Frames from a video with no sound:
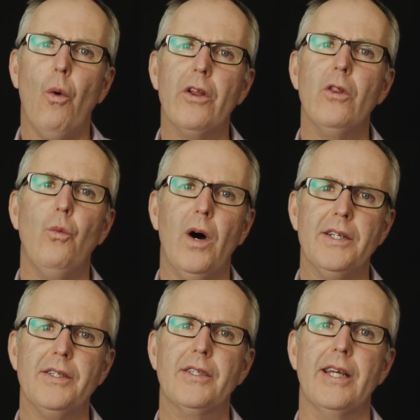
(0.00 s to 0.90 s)
what are the
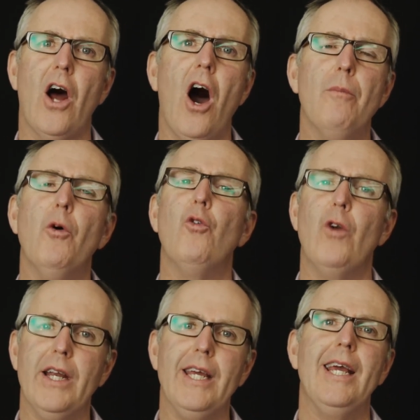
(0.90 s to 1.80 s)
ones that I'm
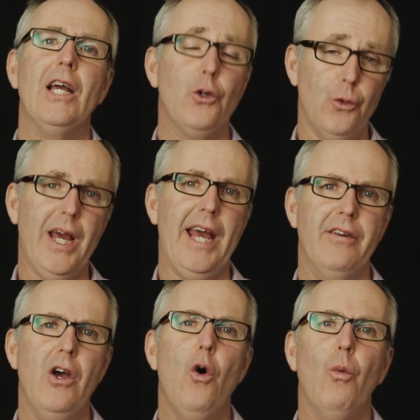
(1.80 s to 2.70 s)
already good
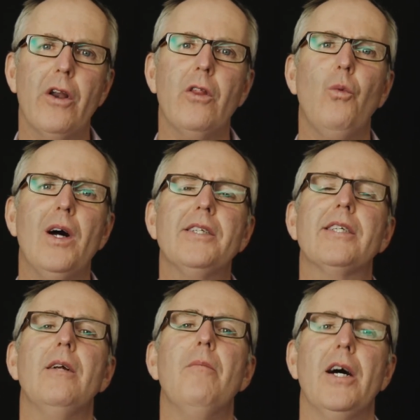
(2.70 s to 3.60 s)
at? What are the
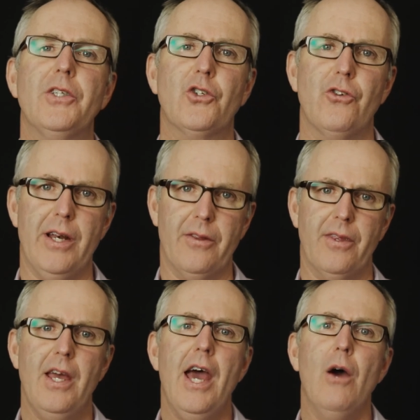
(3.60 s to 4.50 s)
ones that are my strength?